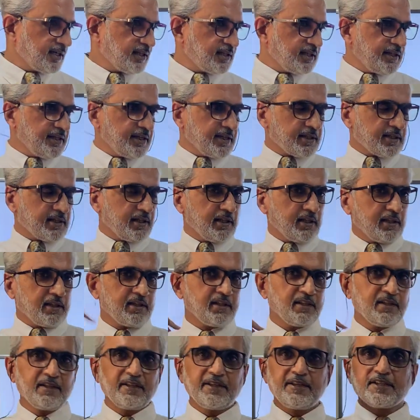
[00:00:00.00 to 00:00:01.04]
clinical
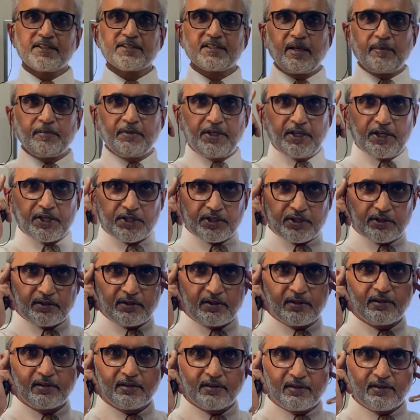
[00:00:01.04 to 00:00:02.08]

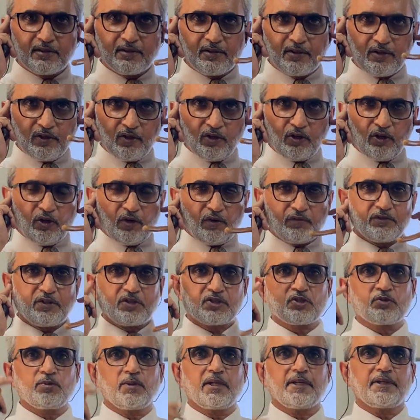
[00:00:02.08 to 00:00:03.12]
examination of the
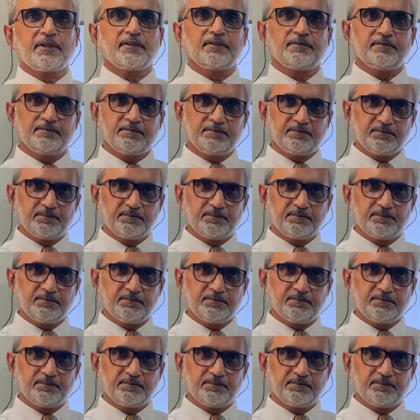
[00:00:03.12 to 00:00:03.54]
swelling.